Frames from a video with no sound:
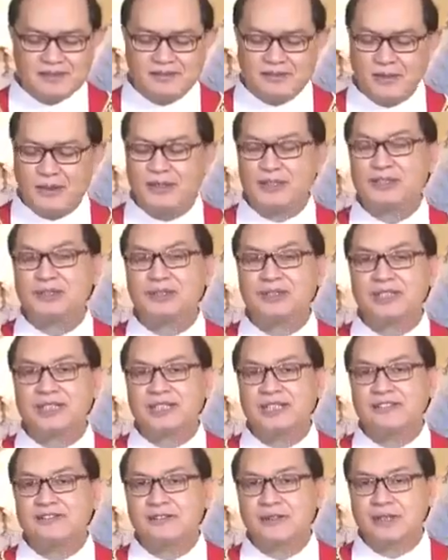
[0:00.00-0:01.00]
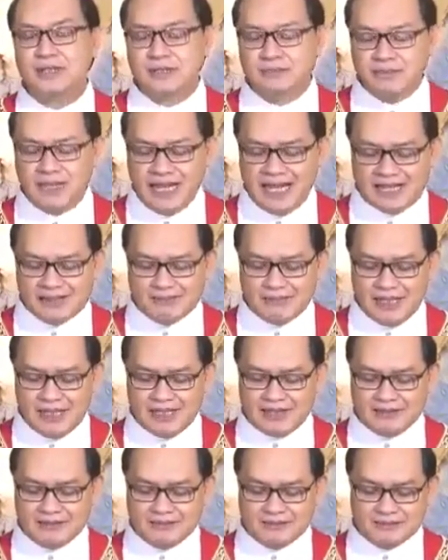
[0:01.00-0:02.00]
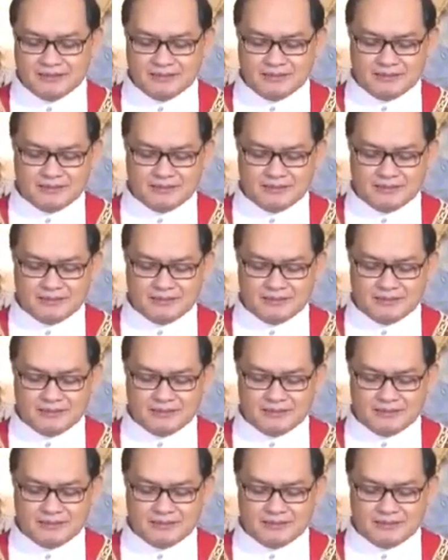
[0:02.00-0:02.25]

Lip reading: Fortunately for the black man,